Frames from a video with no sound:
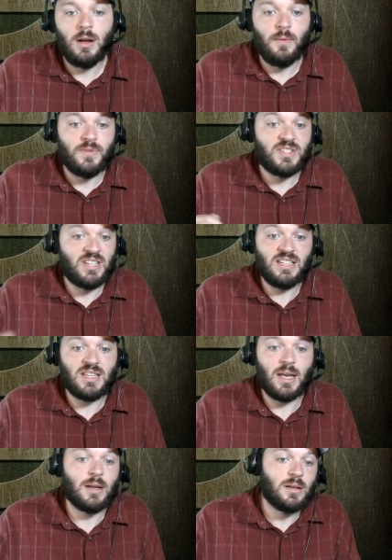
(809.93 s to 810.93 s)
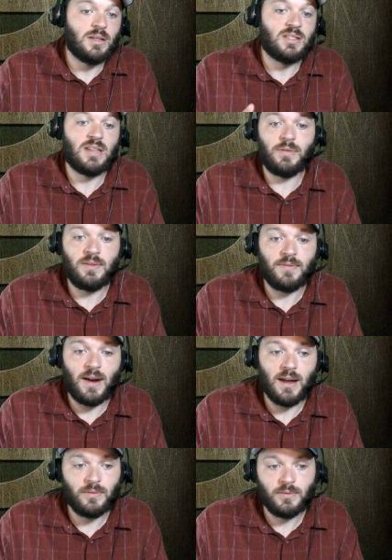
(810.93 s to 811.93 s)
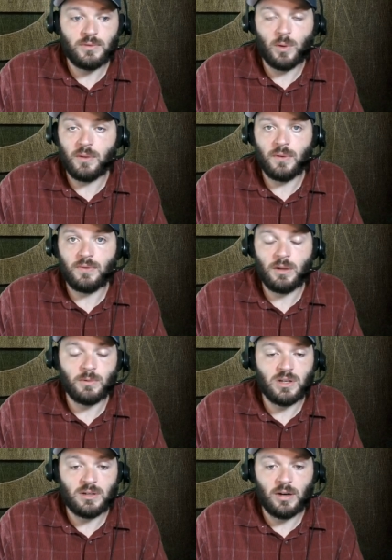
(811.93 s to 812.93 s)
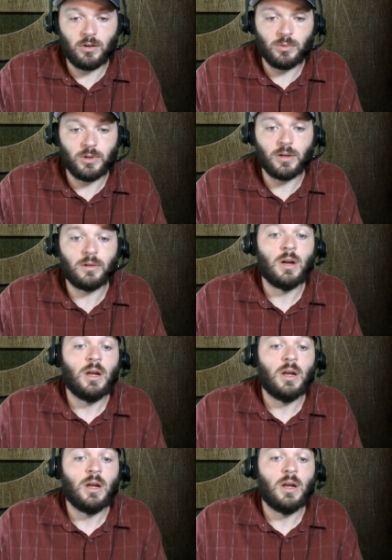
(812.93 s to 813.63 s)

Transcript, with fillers: Since then, 75, 2015 was a terrible year,